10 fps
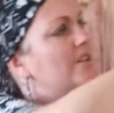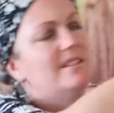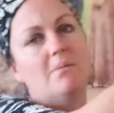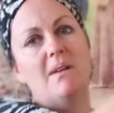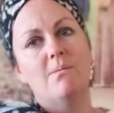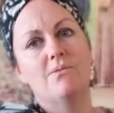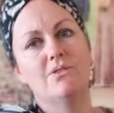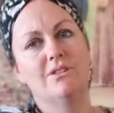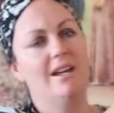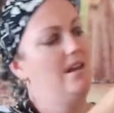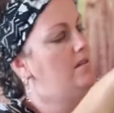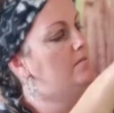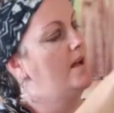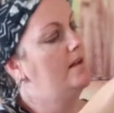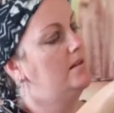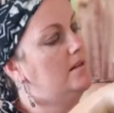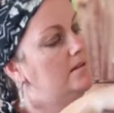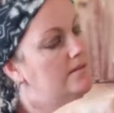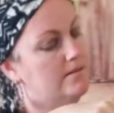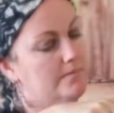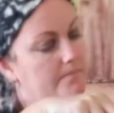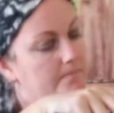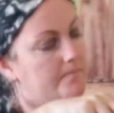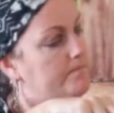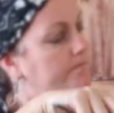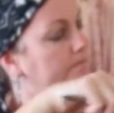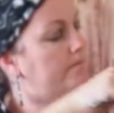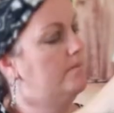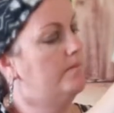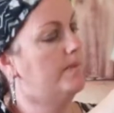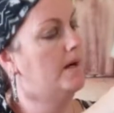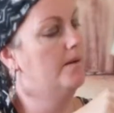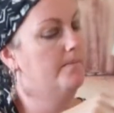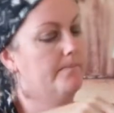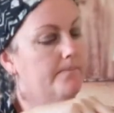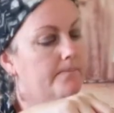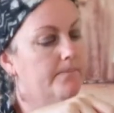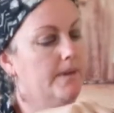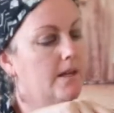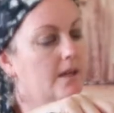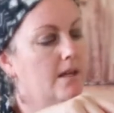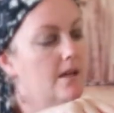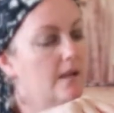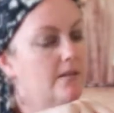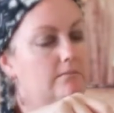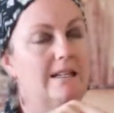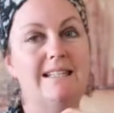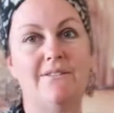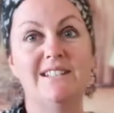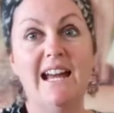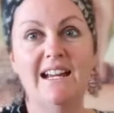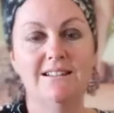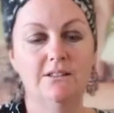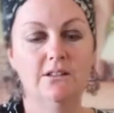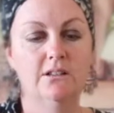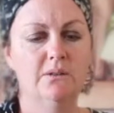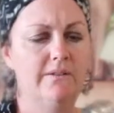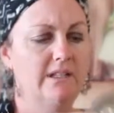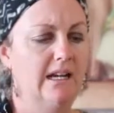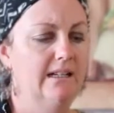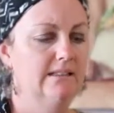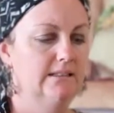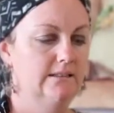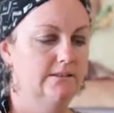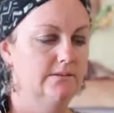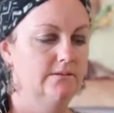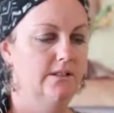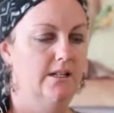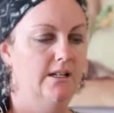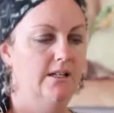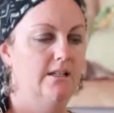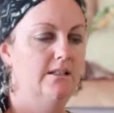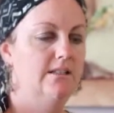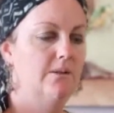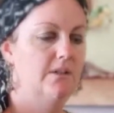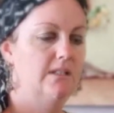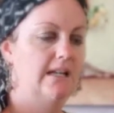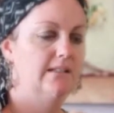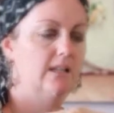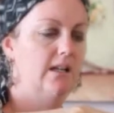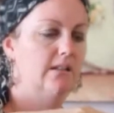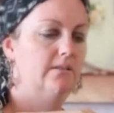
some people do eat them like this, but let's have a taste. Should we have a taste? See what it tastes like.